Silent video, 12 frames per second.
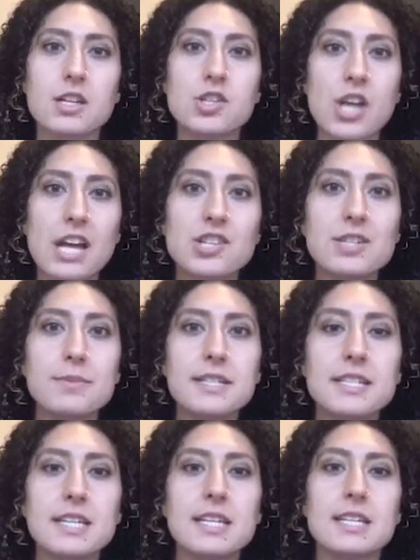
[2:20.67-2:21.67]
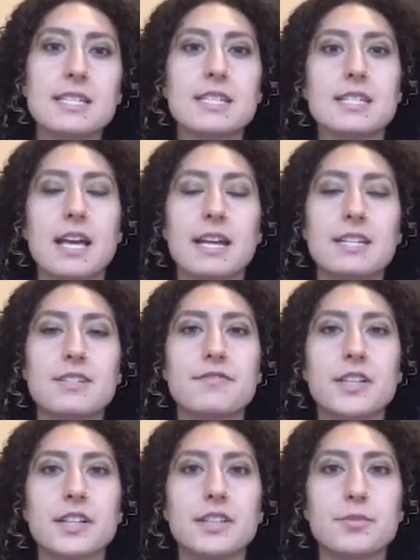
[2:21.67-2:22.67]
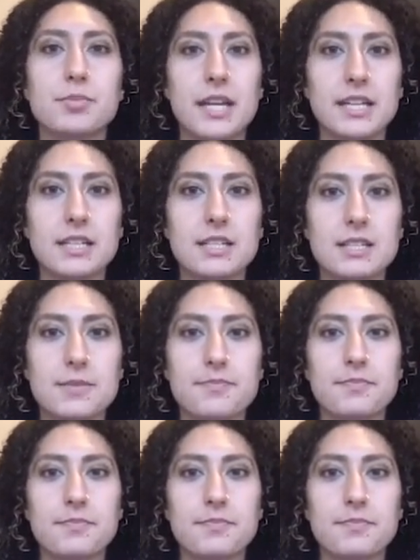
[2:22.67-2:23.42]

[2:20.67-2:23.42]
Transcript: ChatGPT is designed to fill in the blanks.